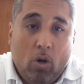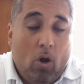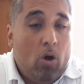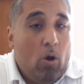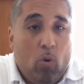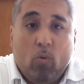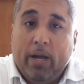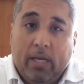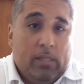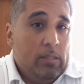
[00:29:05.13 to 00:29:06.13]

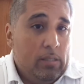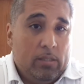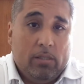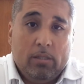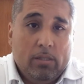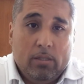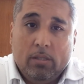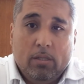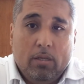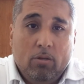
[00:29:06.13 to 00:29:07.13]
Always.
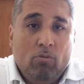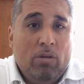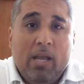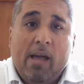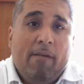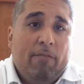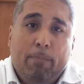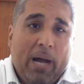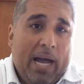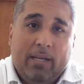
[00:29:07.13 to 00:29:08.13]
You never
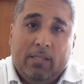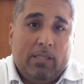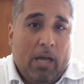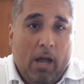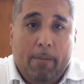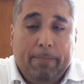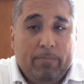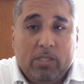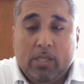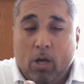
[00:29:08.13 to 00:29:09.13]
buy at the top.
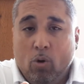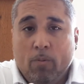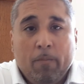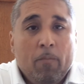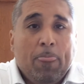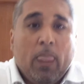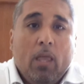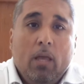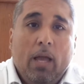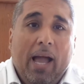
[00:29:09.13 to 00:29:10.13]
So
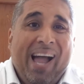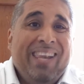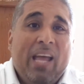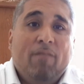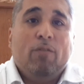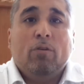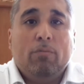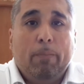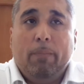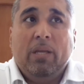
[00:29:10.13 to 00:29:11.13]
I
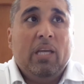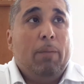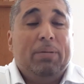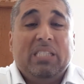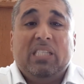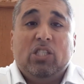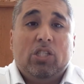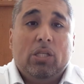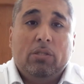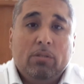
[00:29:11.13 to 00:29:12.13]
never get a
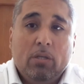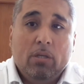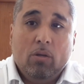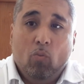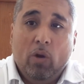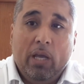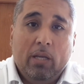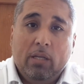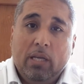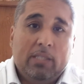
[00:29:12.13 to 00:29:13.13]
position
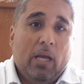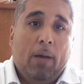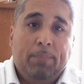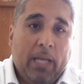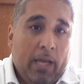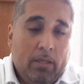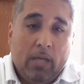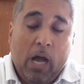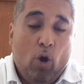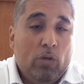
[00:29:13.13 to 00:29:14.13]
when it's an up day.
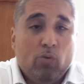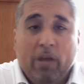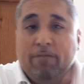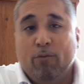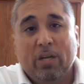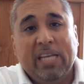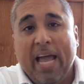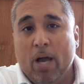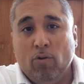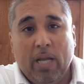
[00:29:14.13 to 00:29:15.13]
I always wait for a
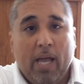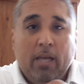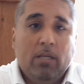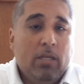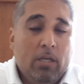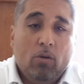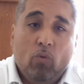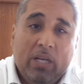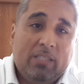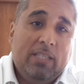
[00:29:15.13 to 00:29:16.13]
down day.
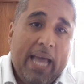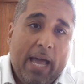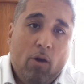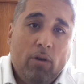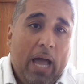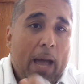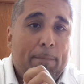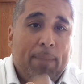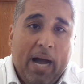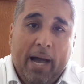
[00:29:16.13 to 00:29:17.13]
When it's down, I
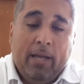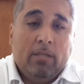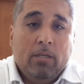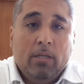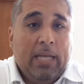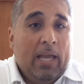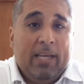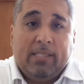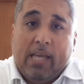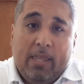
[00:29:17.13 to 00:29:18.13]
buy. Now,
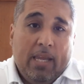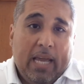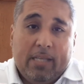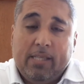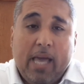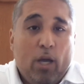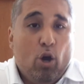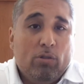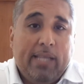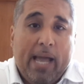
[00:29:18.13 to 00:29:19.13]
let's say the next day it
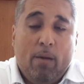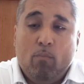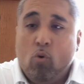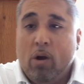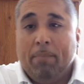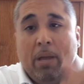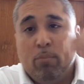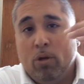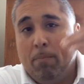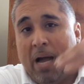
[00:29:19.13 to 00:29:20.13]
goes down more. I'm
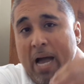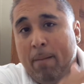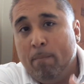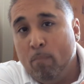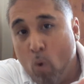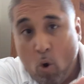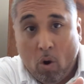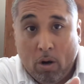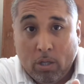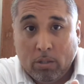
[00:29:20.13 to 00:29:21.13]
able to buy
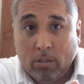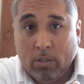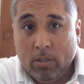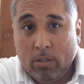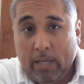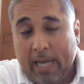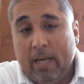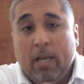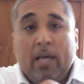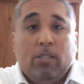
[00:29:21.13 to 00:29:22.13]
more at
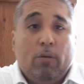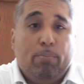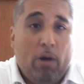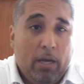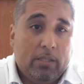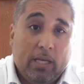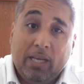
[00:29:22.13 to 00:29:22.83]
a lesser price.